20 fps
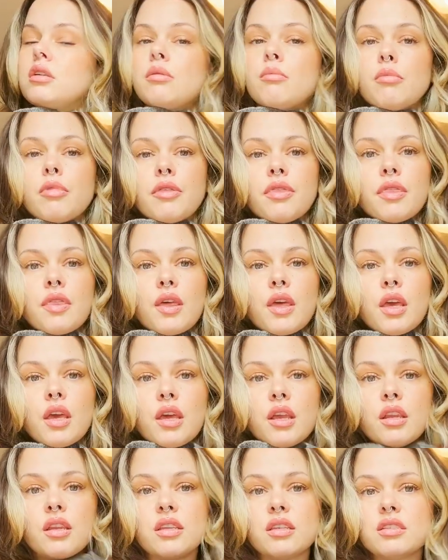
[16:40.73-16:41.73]
But
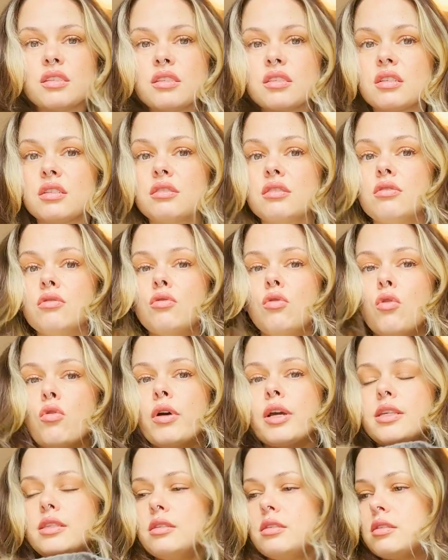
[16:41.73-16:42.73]
then this is also
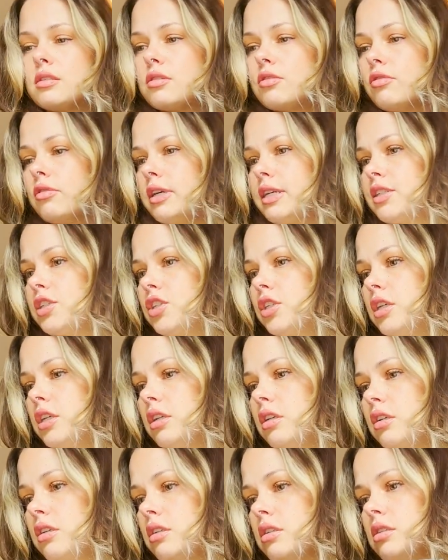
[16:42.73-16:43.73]
quite scratchy
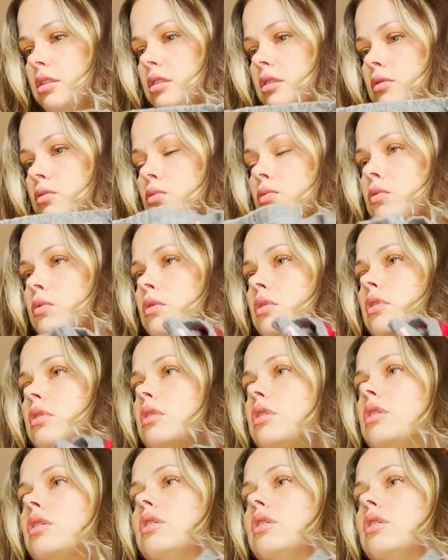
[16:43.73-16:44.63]
because it's wool.